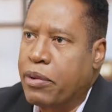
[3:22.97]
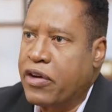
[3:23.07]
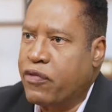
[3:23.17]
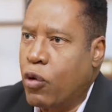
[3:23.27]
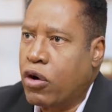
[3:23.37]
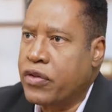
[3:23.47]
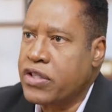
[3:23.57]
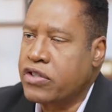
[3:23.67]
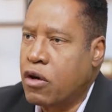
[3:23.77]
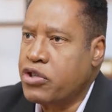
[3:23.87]
but for
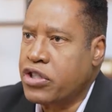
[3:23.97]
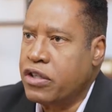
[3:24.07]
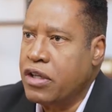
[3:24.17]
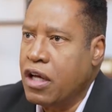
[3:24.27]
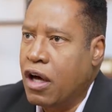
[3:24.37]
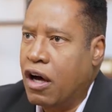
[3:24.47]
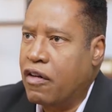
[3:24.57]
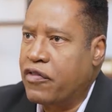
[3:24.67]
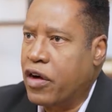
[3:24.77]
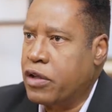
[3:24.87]
this notion
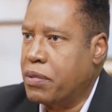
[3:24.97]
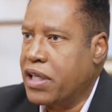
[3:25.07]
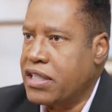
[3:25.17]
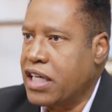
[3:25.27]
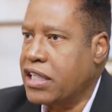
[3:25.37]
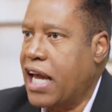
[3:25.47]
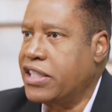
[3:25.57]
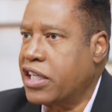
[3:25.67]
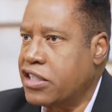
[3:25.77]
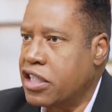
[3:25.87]
of uh, the police
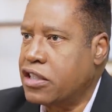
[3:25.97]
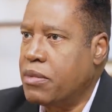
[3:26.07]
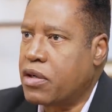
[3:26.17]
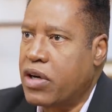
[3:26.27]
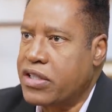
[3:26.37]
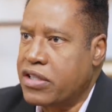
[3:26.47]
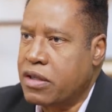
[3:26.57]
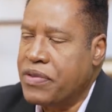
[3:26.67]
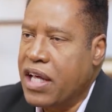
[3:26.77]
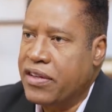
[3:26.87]
engaging in systemic
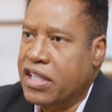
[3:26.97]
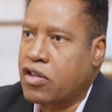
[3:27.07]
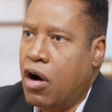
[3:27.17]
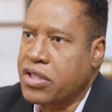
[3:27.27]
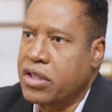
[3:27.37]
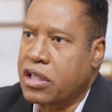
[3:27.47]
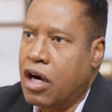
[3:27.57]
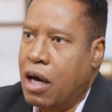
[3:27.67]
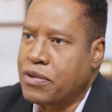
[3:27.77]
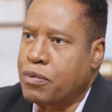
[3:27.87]
racism that's causing the
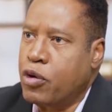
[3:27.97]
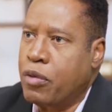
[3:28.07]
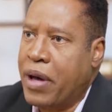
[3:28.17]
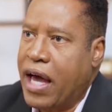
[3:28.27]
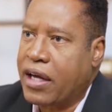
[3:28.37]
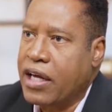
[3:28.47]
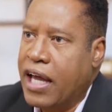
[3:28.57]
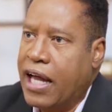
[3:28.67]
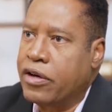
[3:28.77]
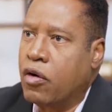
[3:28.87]
cops to pull back
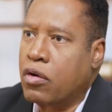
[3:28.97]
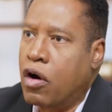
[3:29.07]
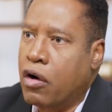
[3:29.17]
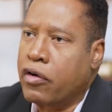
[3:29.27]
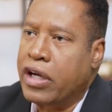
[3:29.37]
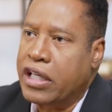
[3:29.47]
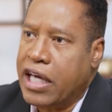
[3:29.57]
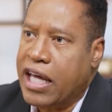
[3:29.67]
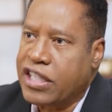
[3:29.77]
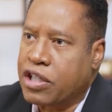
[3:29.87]
and to no longer
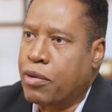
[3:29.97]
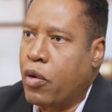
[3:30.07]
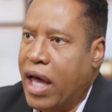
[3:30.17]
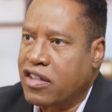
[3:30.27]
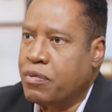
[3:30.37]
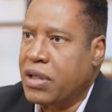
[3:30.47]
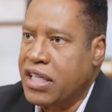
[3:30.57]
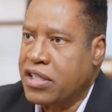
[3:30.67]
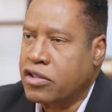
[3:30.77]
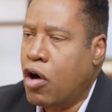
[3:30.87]
engage in proactive
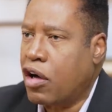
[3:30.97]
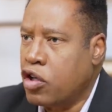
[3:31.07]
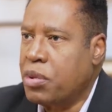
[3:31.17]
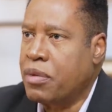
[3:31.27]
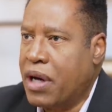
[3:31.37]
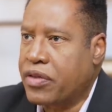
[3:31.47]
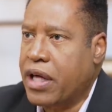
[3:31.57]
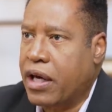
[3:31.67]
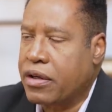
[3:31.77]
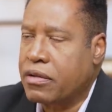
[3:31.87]
policing. Talk a little bit about that.